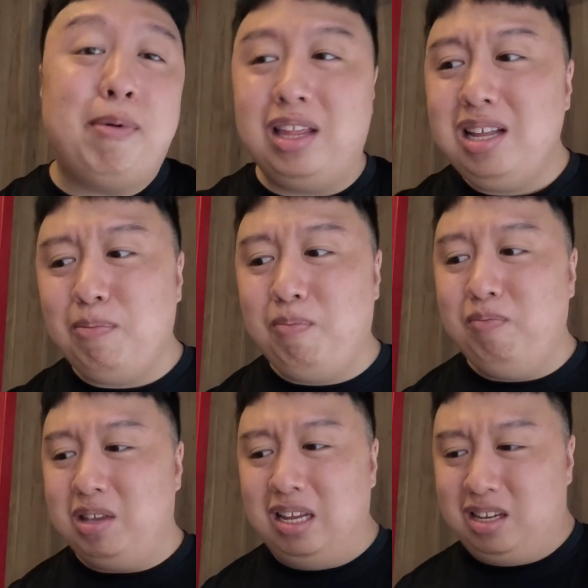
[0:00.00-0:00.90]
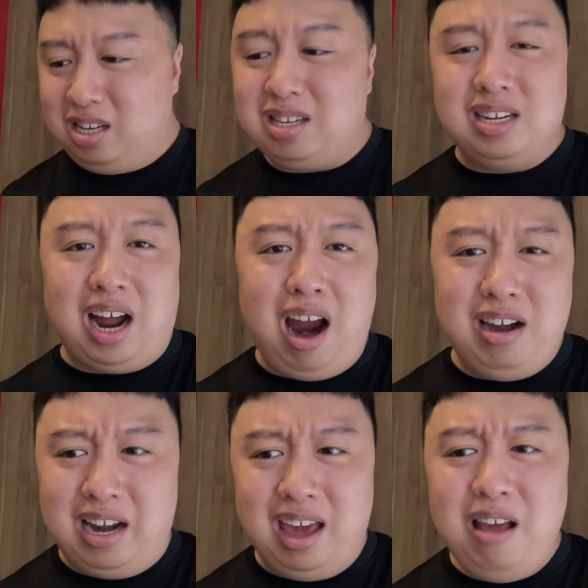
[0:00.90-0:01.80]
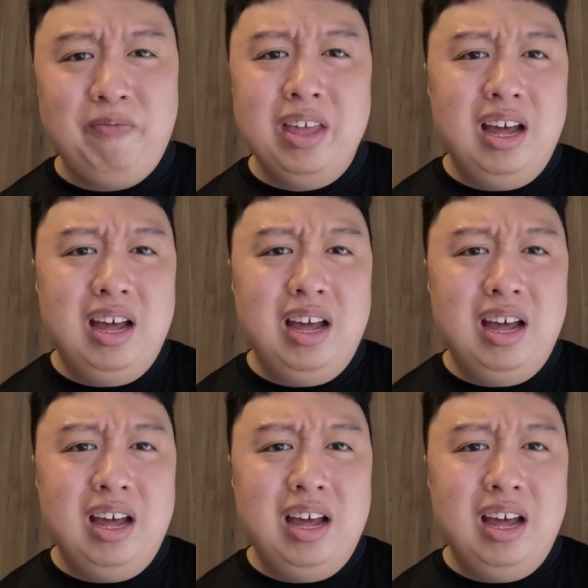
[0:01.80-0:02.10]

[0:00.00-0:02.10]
cheap. I think this entire day,